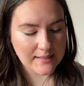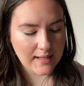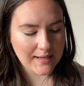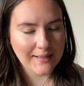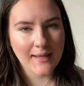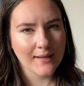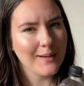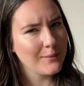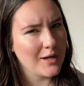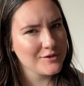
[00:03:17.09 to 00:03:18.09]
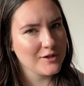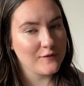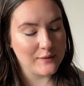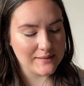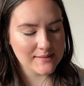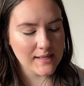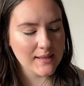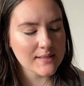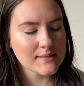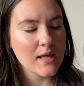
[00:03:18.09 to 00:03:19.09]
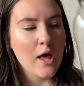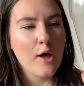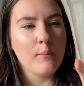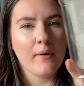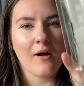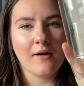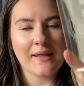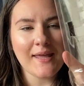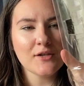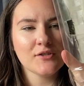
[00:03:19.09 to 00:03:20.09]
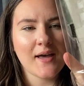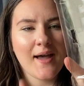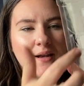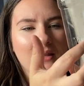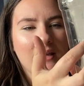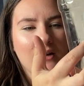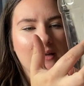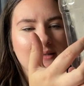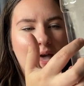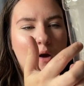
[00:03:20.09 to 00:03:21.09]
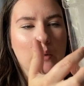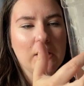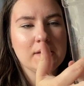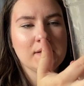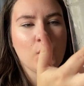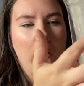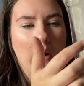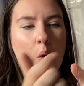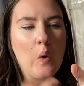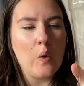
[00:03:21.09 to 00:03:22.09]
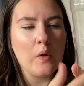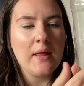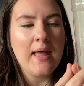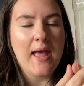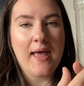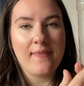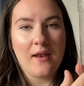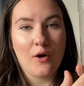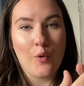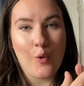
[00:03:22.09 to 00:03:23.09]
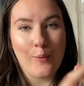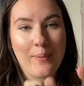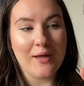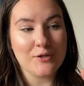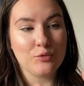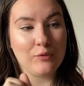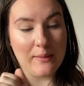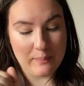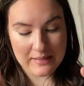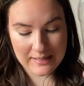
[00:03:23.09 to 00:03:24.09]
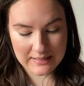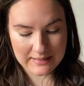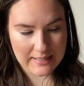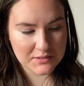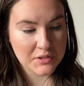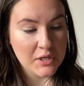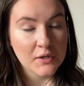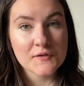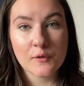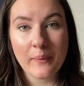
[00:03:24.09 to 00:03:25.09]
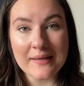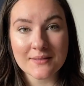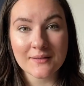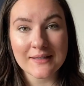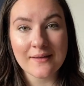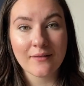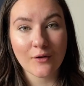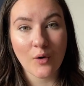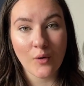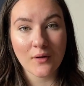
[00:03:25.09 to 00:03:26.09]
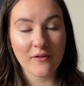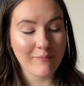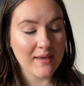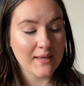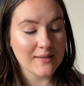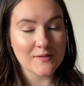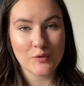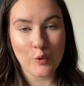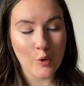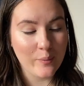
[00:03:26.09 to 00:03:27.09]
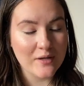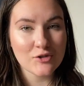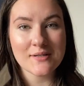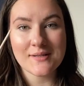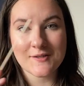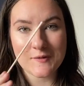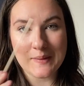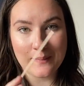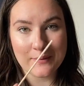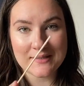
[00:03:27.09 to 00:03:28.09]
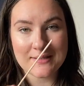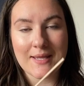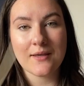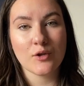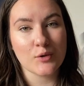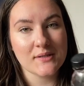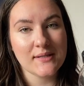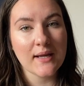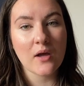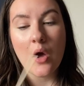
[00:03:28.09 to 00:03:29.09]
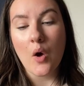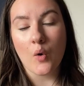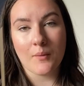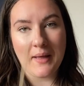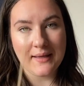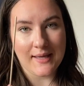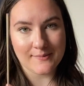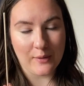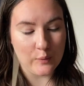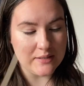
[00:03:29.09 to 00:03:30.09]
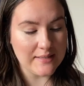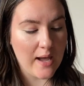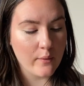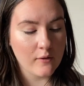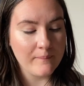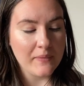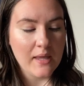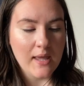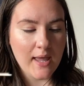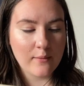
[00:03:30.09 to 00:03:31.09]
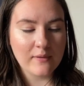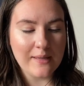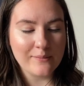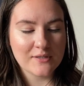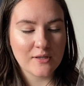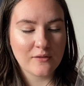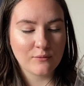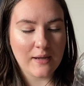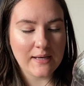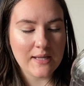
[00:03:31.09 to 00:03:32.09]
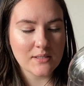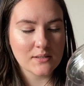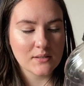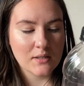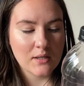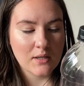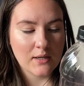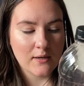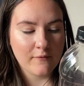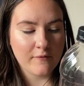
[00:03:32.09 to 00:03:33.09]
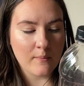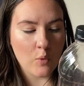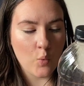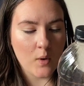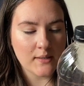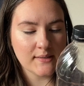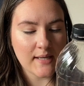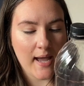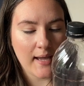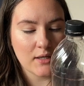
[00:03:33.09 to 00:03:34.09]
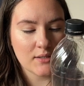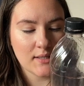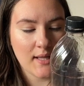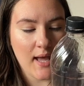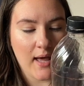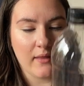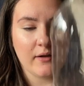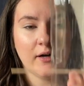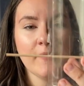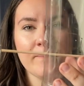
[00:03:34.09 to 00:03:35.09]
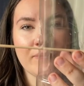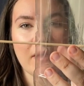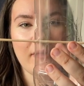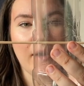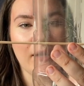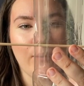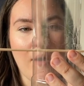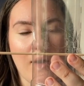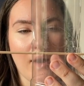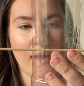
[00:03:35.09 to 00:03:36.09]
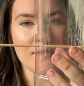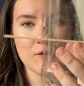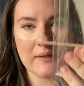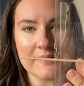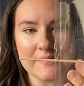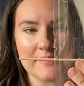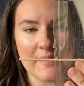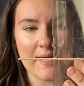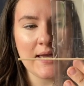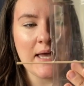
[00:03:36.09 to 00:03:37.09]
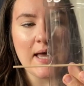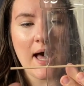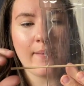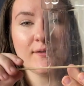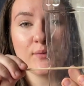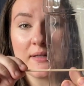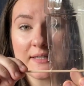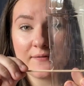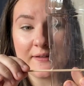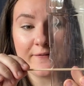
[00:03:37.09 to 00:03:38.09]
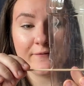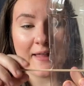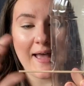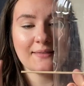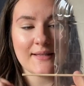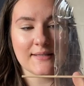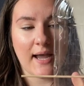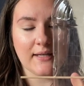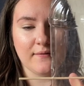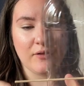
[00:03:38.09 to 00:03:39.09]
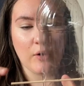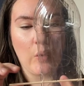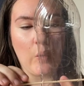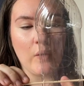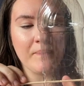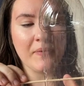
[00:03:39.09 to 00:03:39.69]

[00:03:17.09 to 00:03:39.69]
And again, I'm not sure if you can see this, but on each side there is our square hole and then our hole punch right beneath it. So basically the goal of making these 2 hole punches is to be able to take your stick, or in my case, my wooden dowel, and be able to thread it from one side to the other. There you are, as you can see. It's relatively flat, that's kind of the goal.